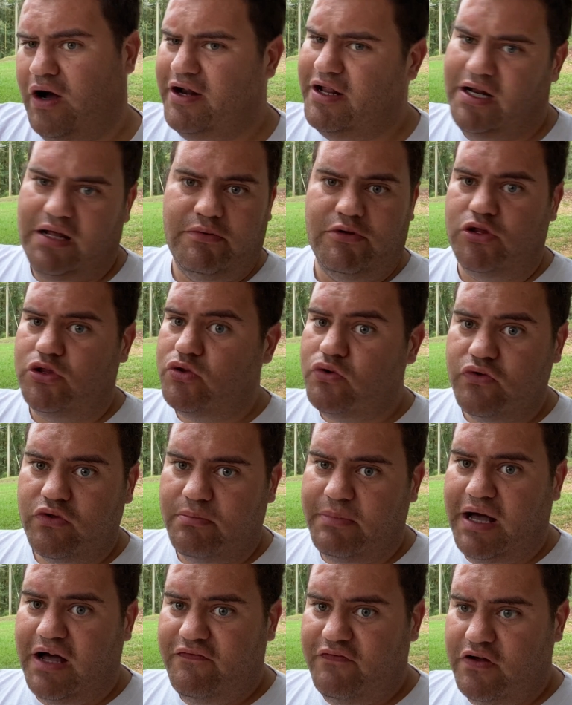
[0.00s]
I didn't even do the
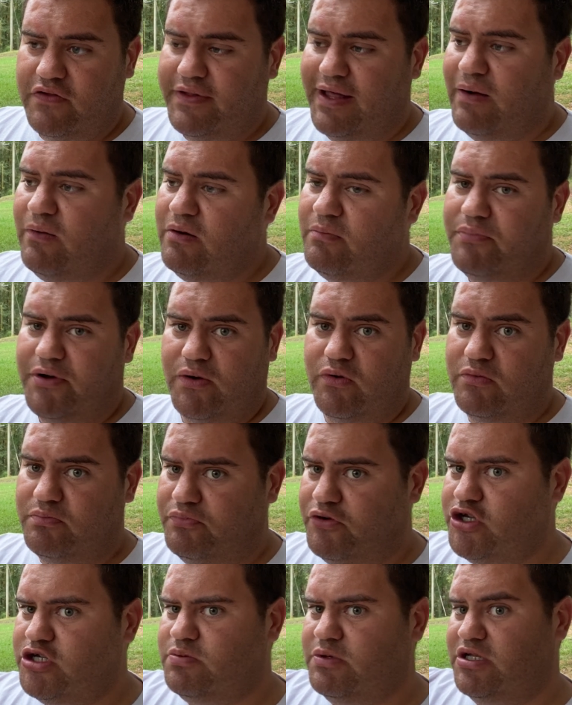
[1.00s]
math on that one, but it
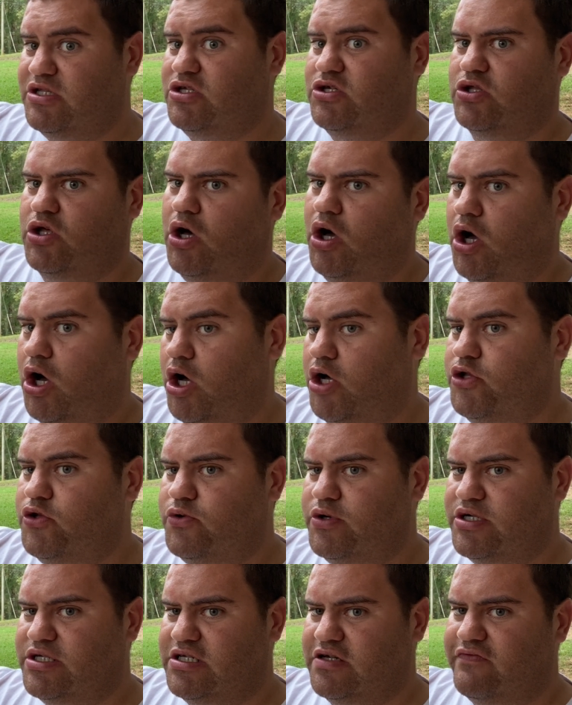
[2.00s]
would push me into the
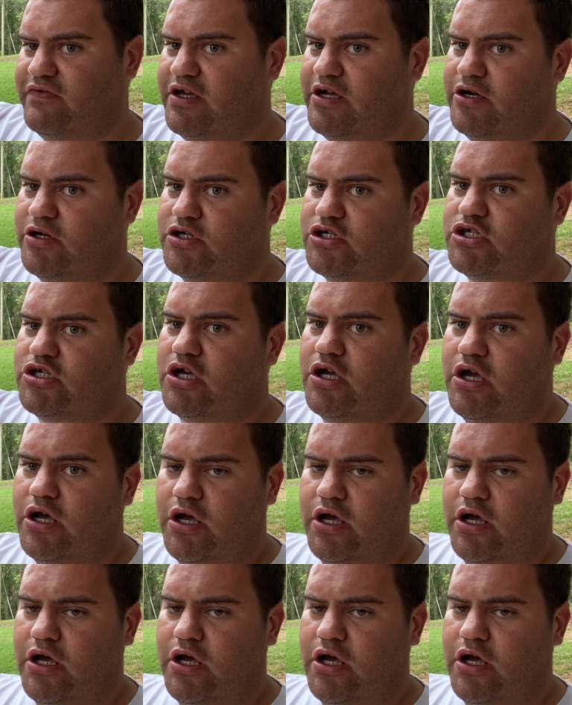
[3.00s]
hundreds of years